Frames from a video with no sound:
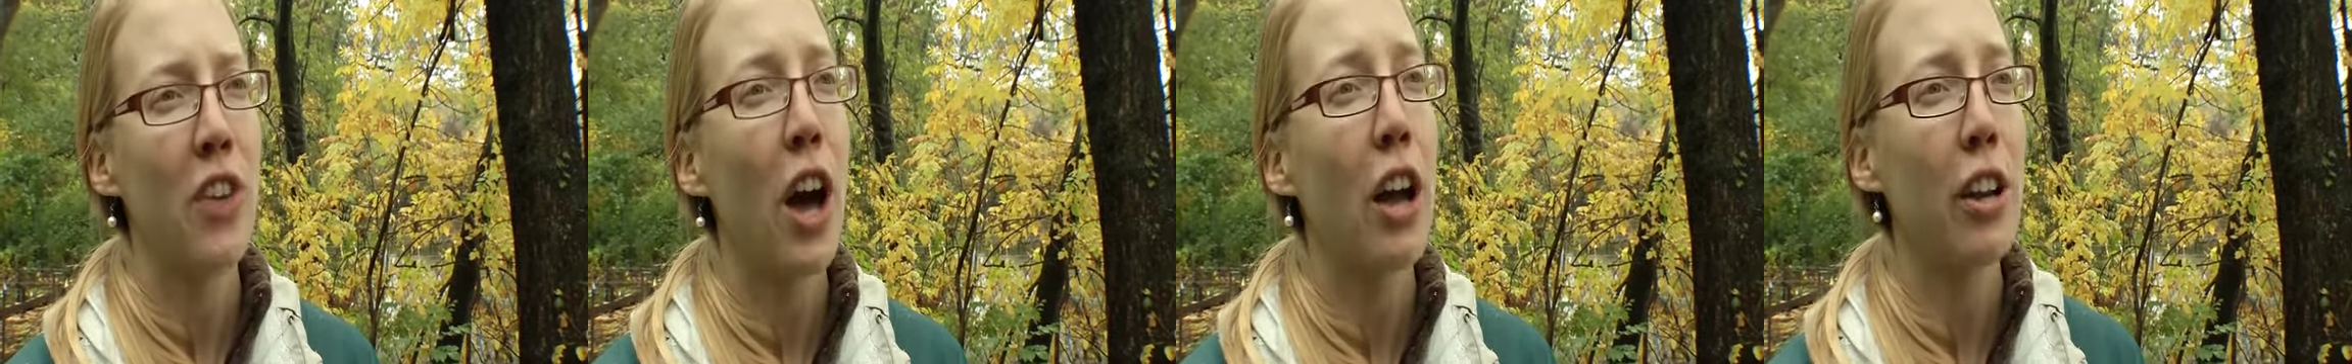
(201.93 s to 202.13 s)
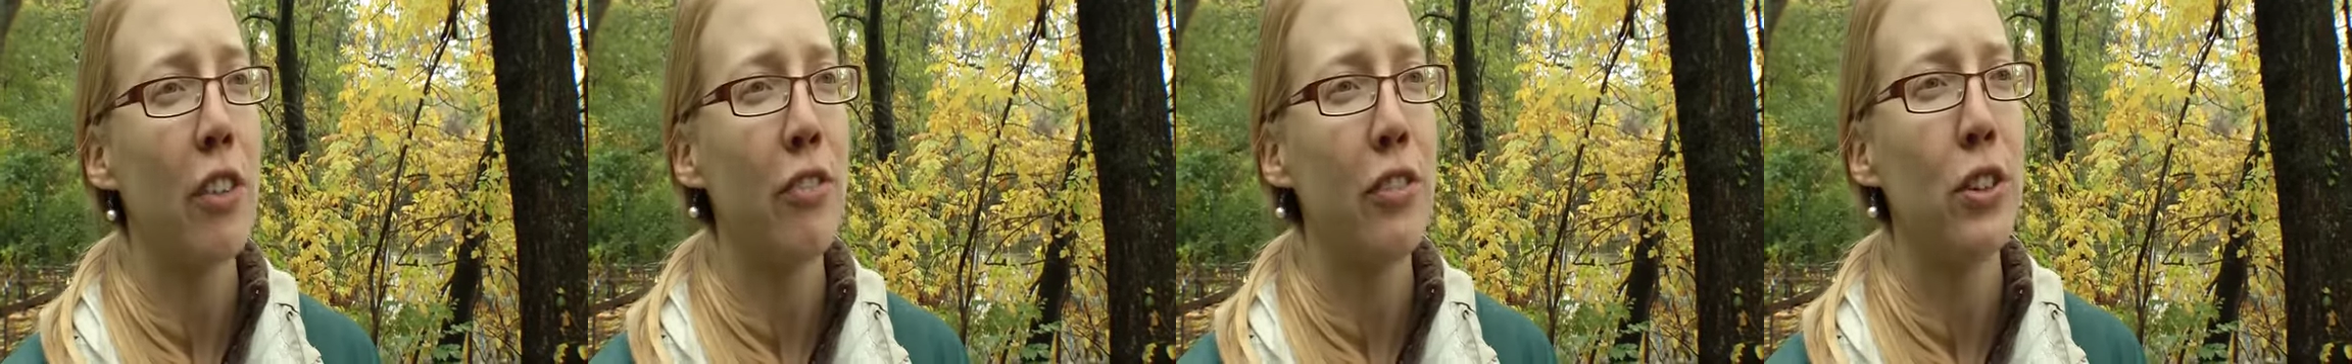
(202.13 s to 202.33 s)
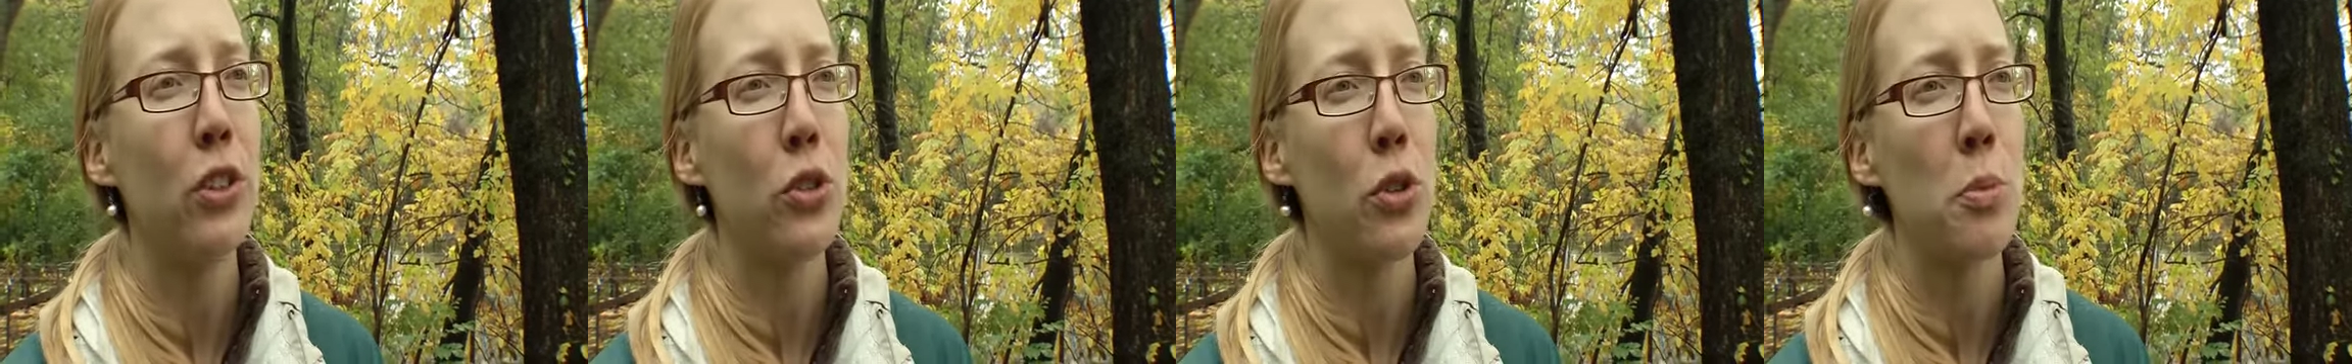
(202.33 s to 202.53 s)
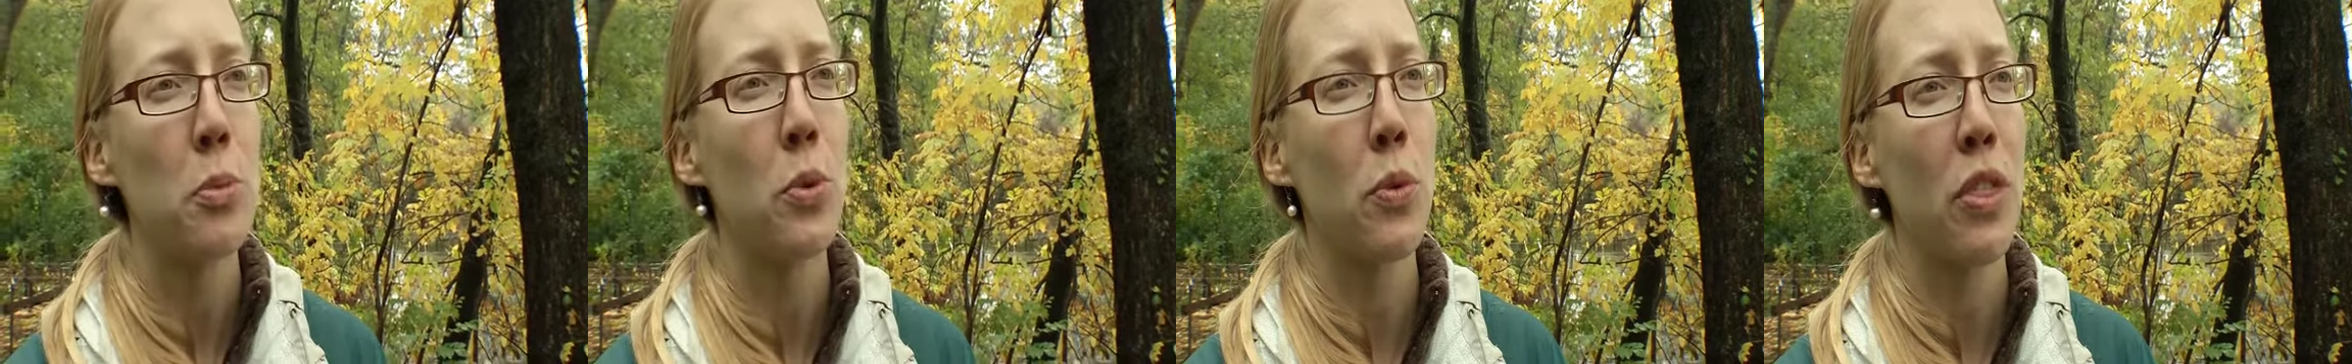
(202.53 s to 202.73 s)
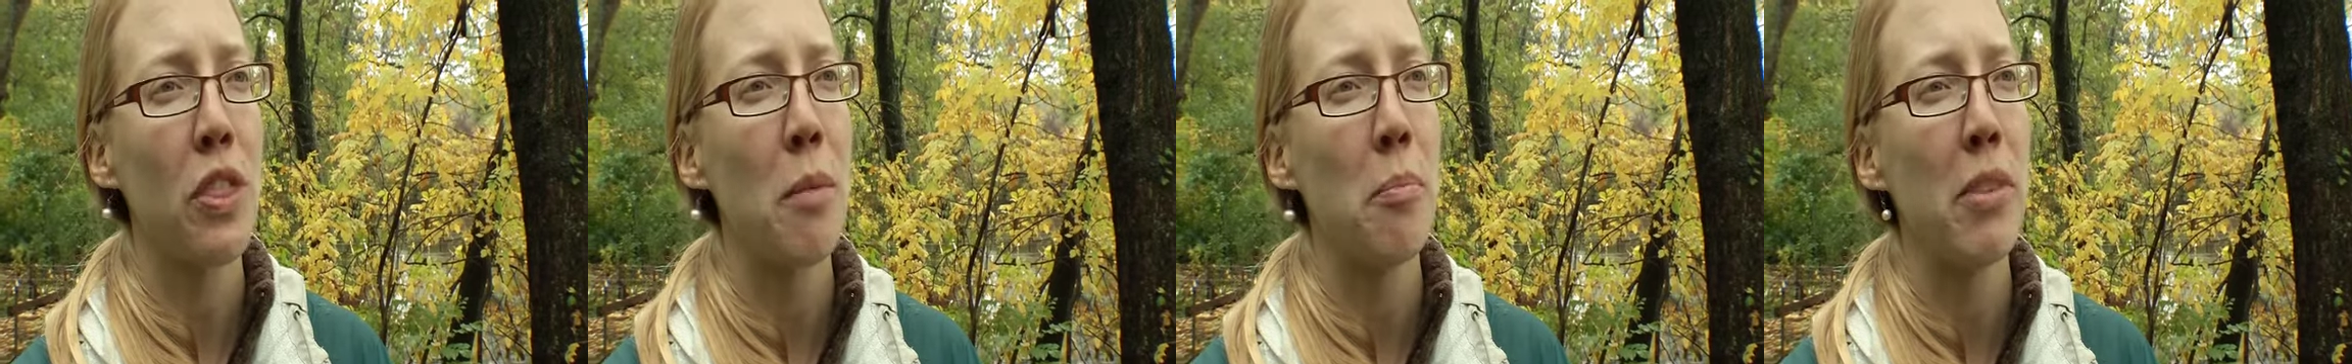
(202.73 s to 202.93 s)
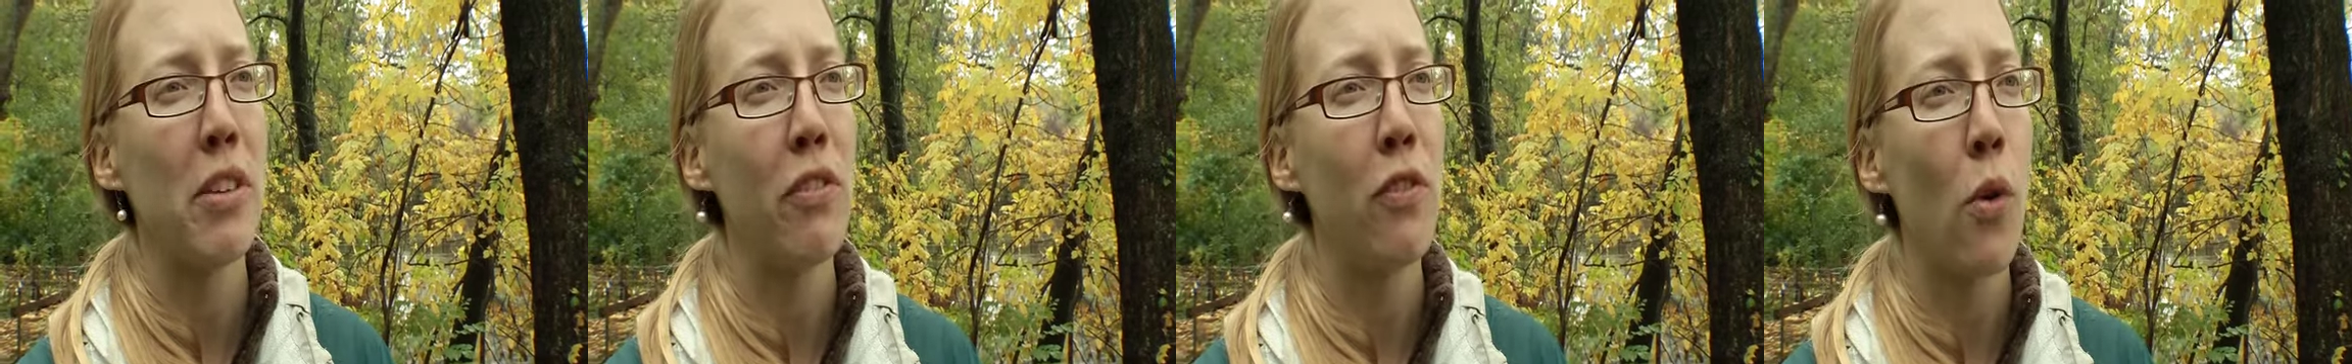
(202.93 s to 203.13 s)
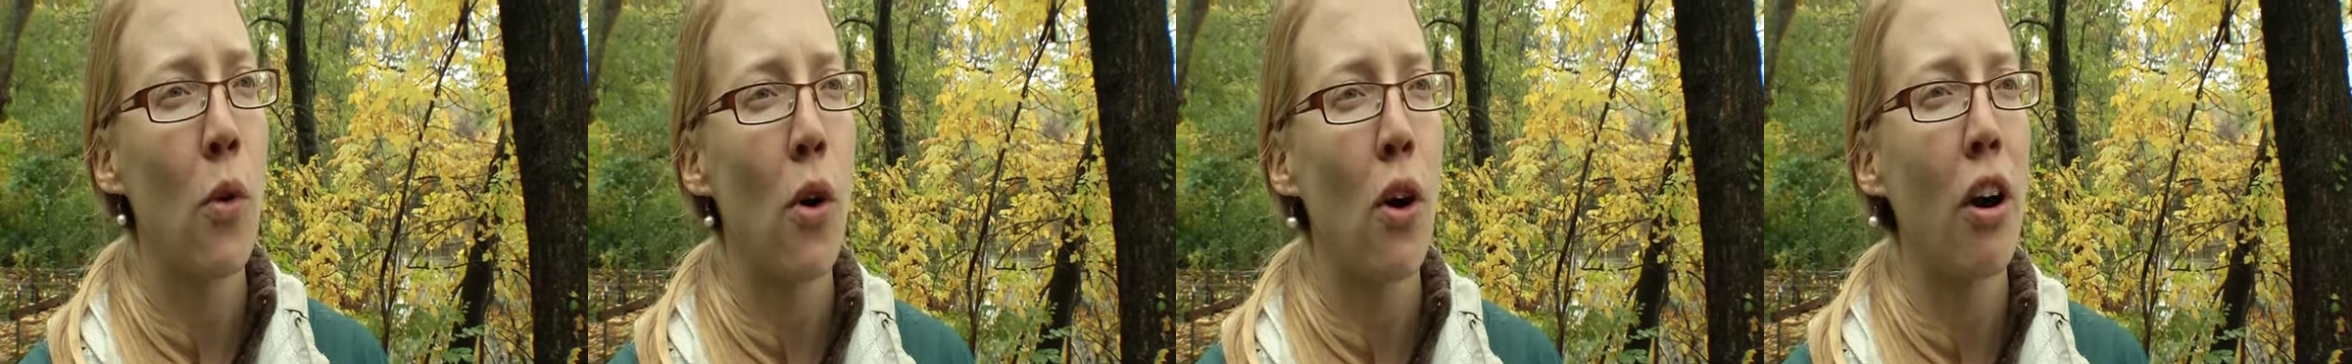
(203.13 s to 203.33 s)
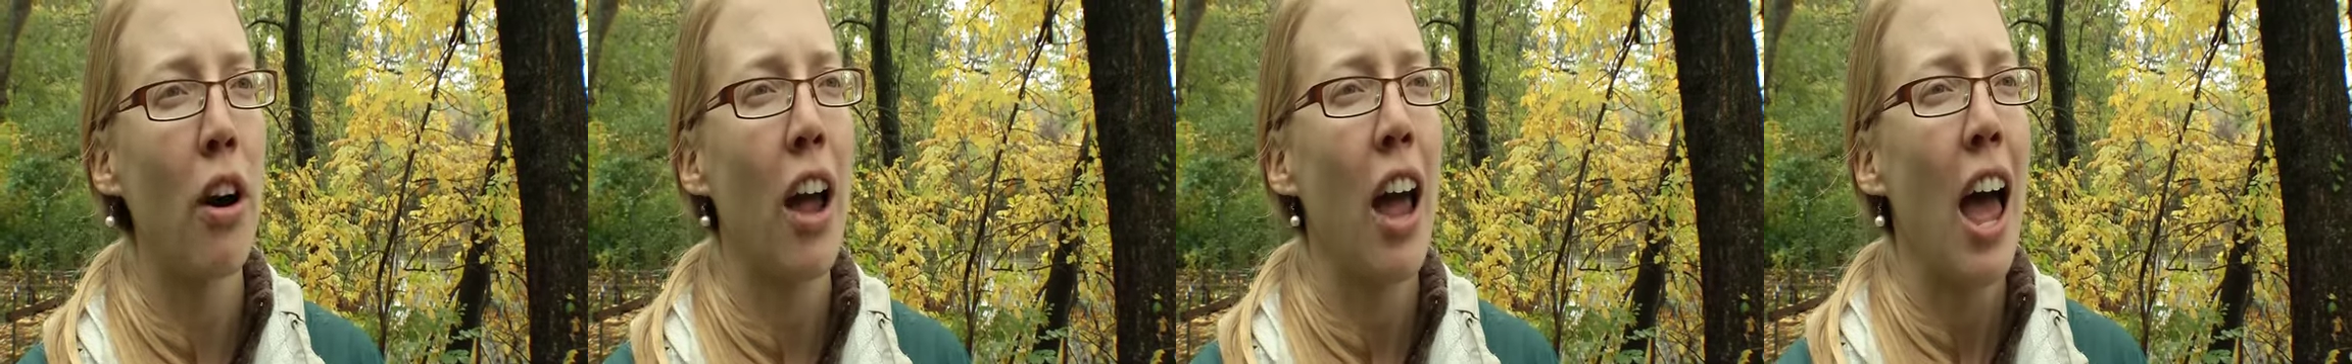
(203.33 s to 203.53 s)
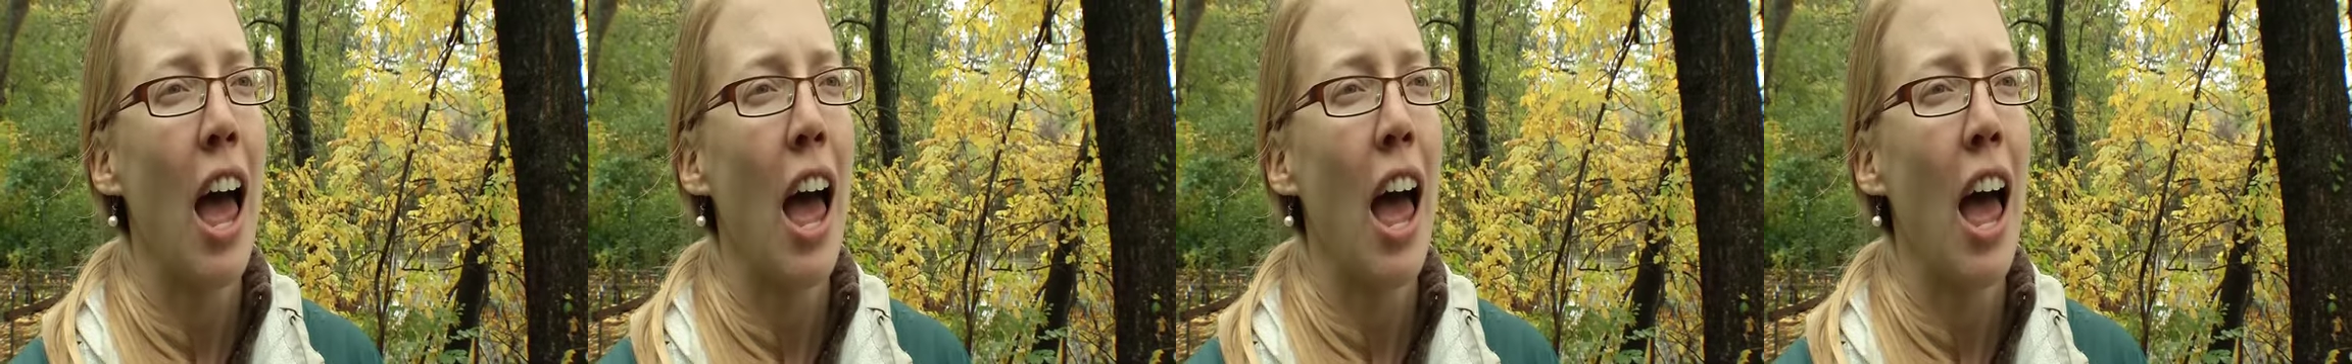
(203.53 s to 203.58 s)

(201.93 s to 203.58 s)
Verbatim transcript: gone on field trips with them before